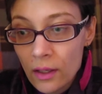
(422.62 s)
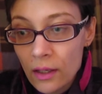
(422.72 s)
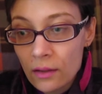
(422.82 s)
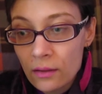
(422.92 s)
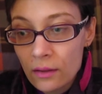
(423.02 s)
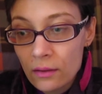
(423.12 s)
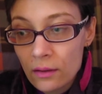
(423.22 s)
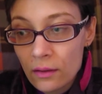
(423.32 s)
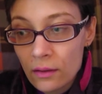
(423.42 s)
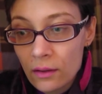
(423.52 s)
And
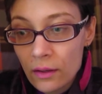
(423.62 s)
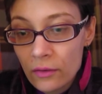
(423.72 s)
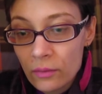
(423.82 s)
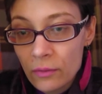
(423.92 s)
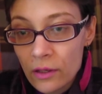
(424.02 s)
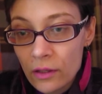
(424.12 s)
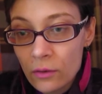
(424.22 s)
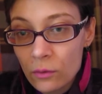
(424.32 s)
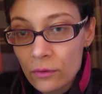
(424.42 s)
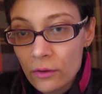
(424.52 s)
as I've been getting
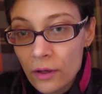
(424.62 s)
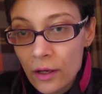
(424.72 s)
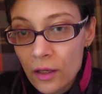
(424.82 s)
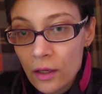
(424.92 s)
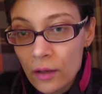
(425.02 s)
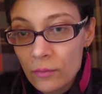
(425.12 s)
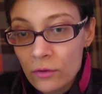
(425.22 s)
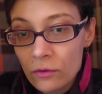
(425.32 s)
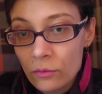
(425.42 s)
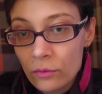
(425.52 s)
older, I, I've
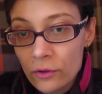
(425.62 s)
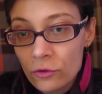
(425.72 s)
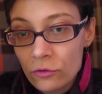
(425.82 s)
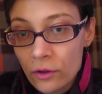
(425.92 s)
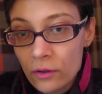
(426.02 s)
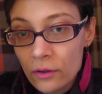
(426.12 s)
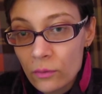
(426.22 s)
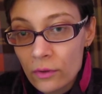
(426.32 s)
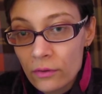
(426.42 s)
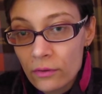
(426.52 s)
been really struggling
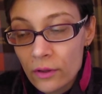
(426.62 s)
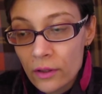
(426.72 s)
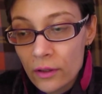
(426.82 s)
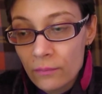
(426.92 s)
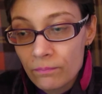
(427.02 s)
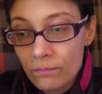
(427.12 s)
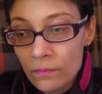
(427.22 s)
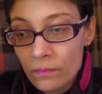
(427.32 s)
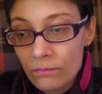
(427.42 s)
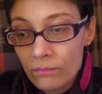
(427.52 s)
with, uh,
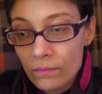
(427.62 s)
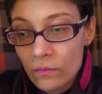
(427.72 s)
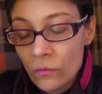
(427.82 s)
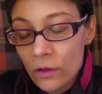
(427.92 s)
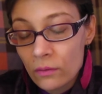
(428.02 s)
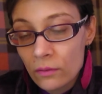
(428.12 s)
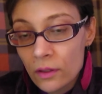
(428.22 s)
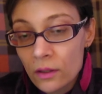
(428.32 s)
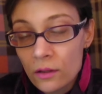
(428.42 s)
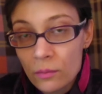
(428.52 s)
well,
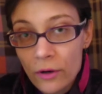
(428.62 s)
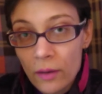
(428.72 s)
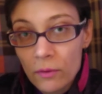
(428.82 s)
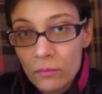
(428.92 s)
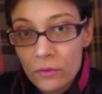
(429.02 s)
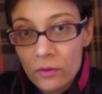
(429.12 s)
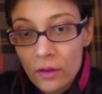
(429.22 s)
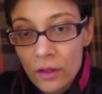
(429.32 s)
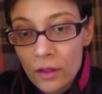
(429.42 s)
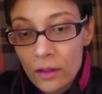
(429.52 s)
kidney problems
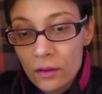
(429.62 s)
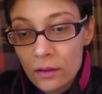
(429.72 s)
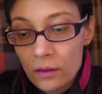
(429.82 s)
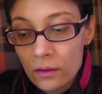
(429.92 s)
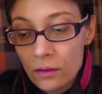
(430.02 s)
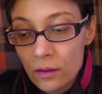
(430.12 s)
and uh,